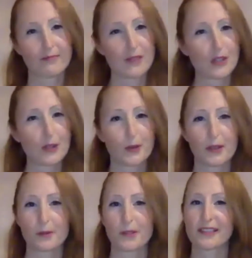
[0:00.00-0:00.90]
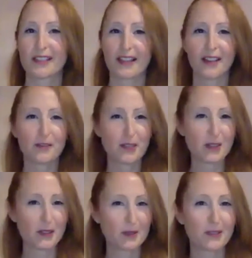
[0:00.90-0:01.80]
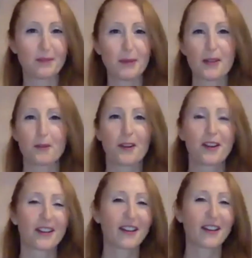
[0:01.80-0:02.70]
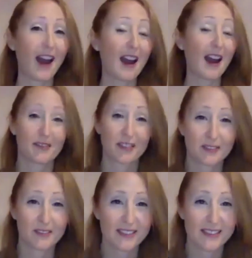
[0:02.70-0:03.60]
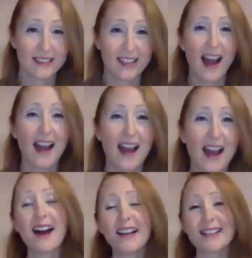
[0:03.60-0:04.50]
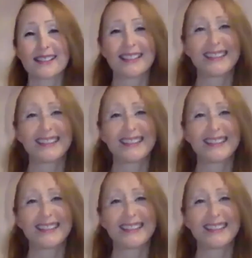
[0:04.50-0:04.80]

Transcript: do in the woods. I'd love to do by the water. I'd love to do the city. I mean, honestly,